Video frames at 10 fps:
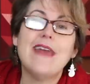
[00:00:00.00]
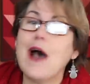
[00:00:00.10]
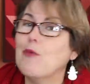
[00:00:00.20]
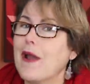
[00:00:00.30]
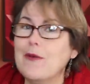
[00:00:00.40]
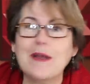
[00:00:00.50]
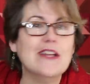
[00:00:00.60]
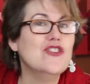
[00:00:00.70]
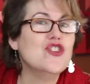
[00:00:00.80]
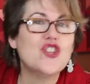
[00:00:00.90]
That way we
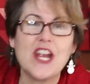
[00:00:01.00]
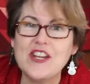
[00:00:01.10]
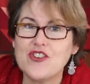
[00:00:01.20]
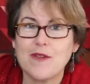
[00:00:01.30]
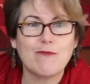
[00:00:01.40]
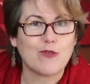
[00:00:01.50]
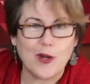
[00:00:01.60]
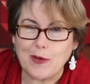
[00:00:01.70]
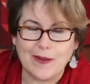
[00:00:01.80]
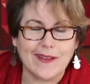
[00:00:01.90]
can change them
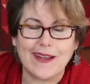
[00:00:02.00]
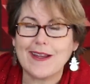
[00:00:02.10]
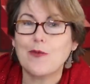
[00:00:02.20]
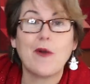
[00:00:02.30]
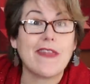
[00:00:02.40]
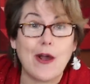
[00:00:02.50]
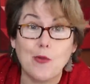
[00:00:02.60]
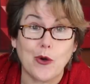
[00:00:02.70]
frequently without